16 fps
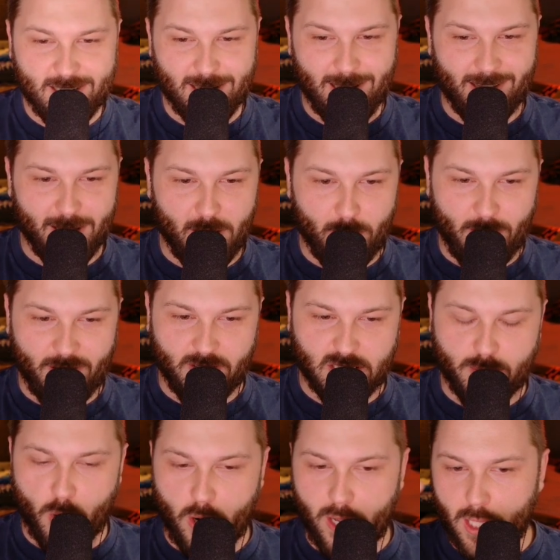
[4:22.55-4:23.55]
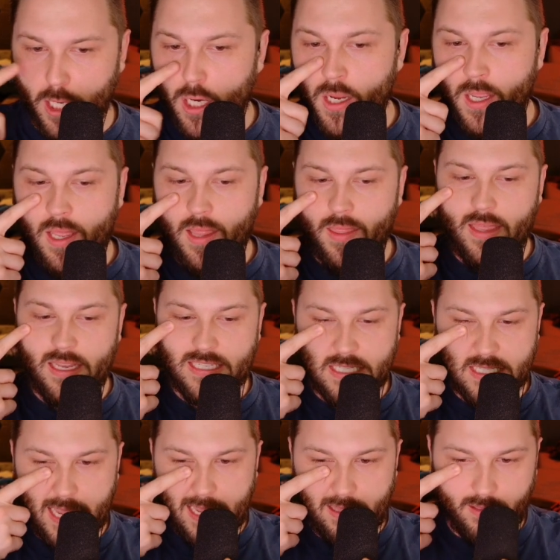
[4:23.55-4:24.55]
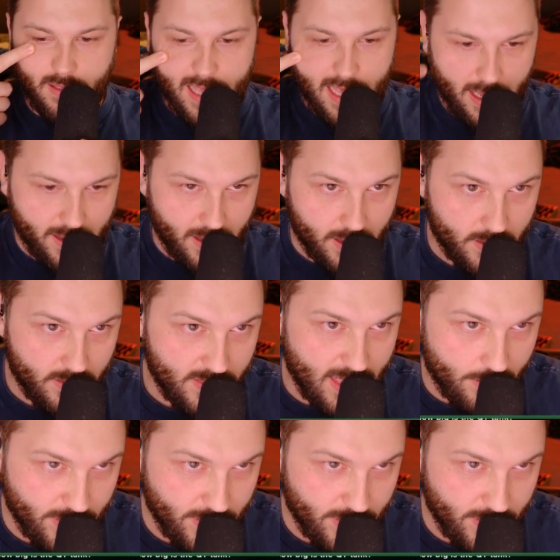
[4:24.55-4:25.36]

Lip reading: a little bit of a spoiler. This is a leak that we